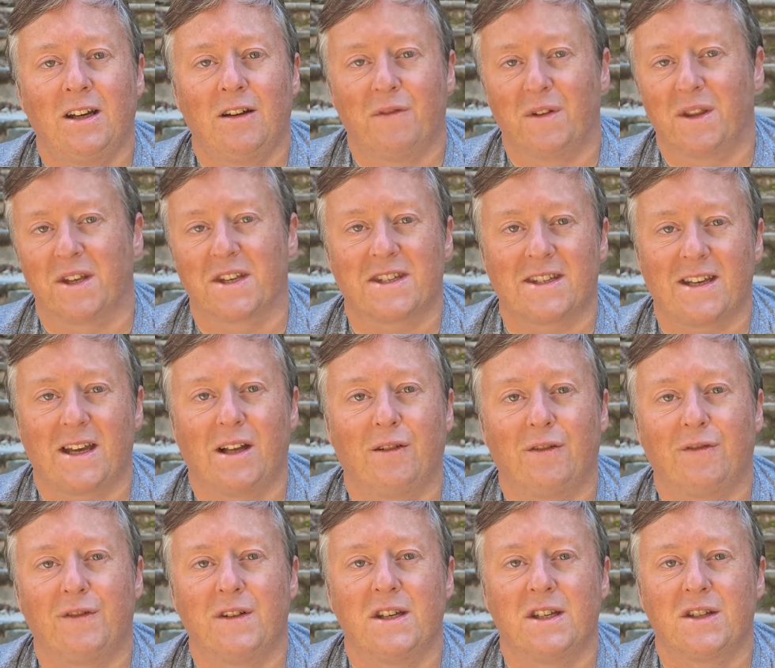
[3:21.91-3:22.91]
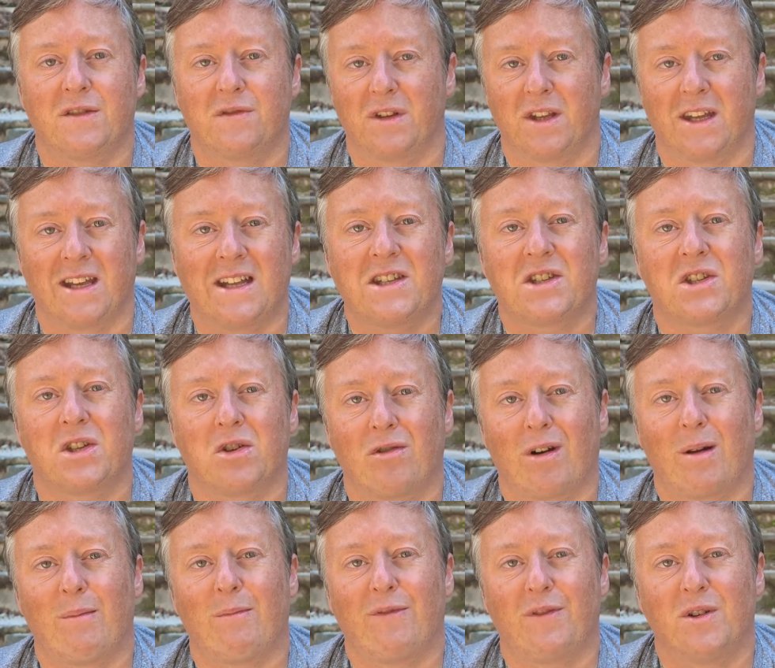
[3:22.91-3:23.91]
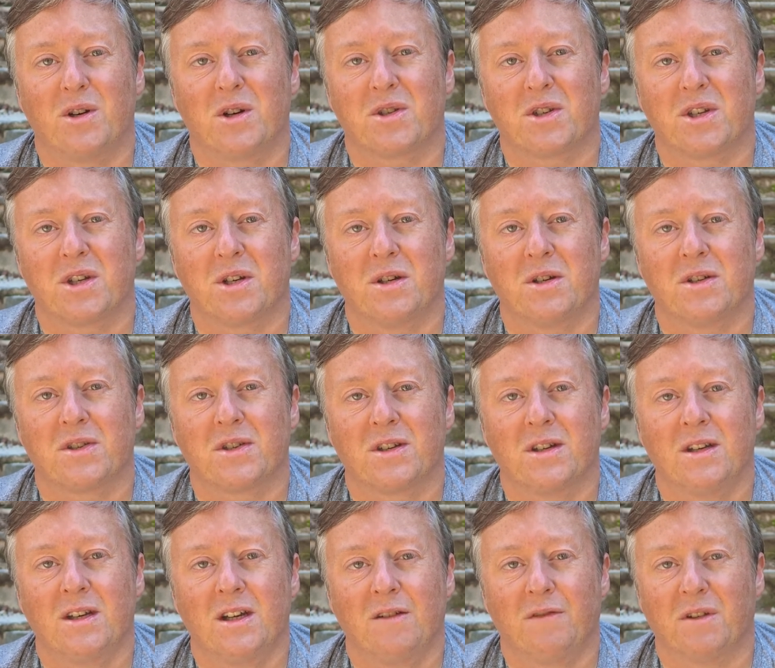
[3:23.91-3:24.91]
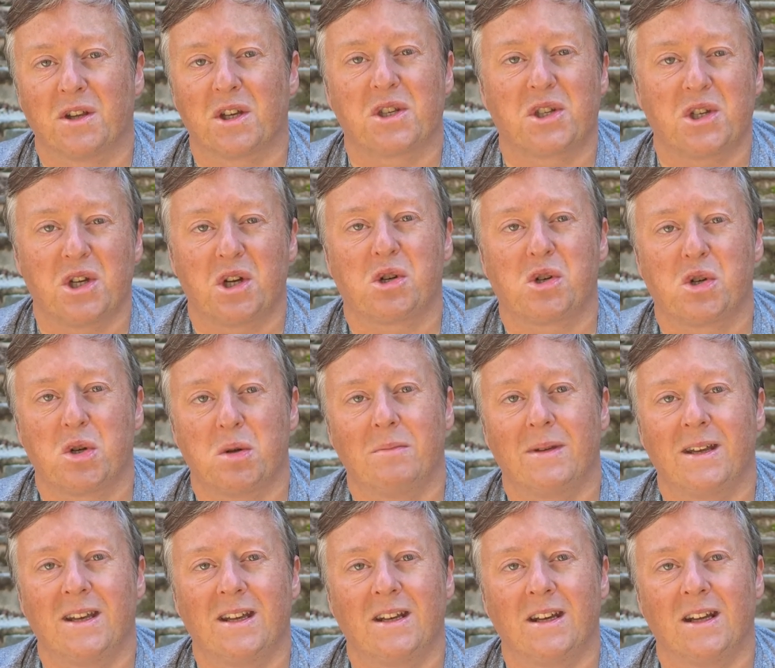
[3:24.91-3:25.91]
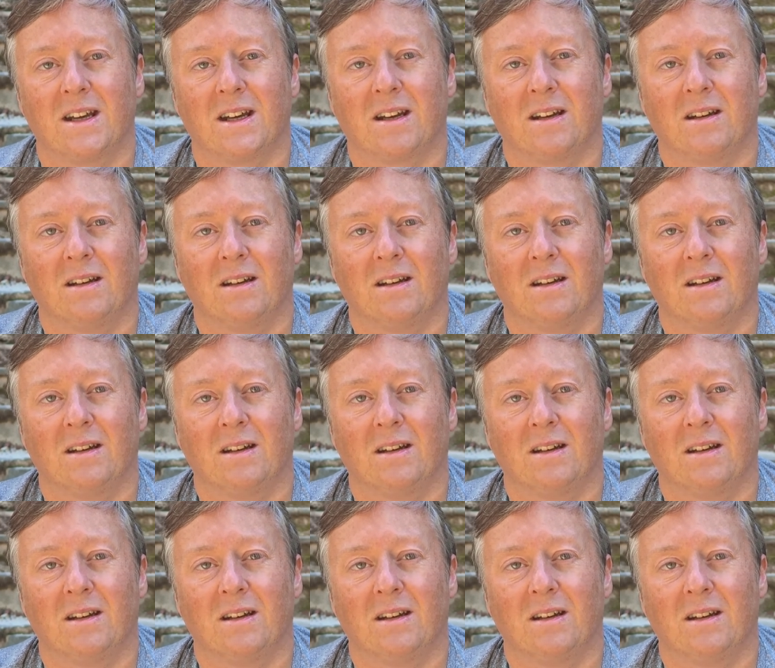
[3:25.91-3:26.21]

for the selfies, for the Instagram photos, for the social media.